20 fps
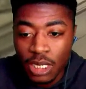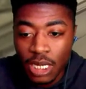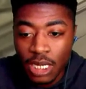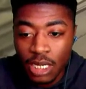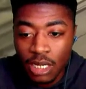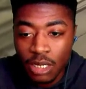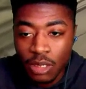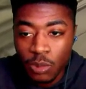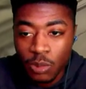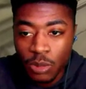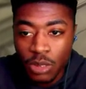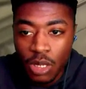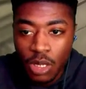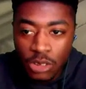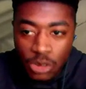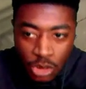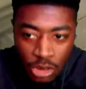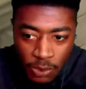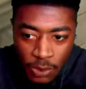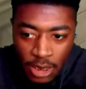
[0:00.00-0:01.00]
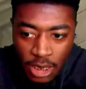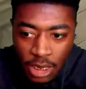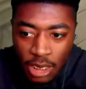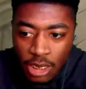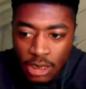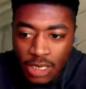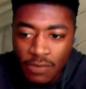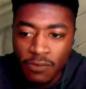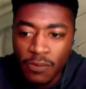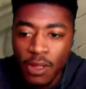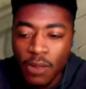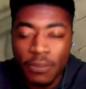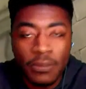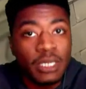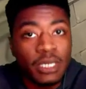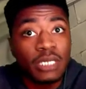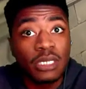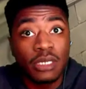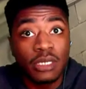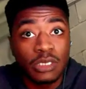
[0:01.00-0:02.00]
and we also should be getting stuff about
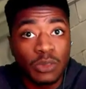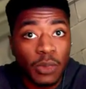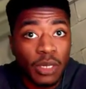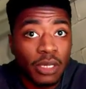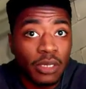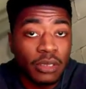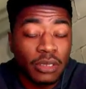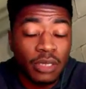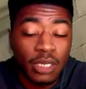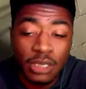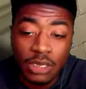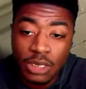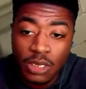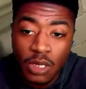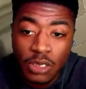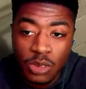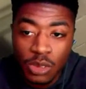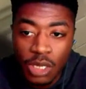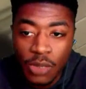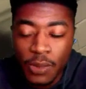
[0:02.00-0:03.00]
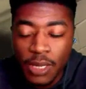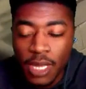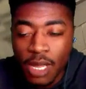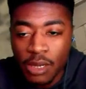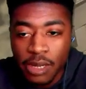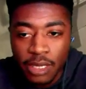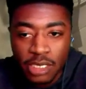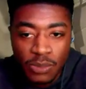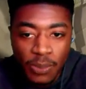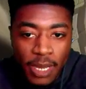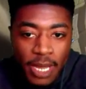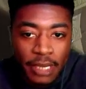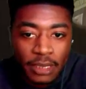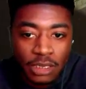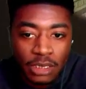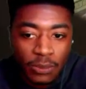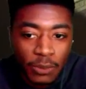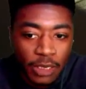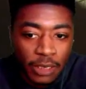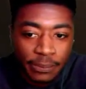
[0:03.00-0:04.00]
Mika as well, because he's also coming out next
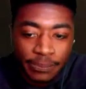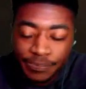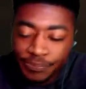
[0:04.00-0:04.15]
batch. But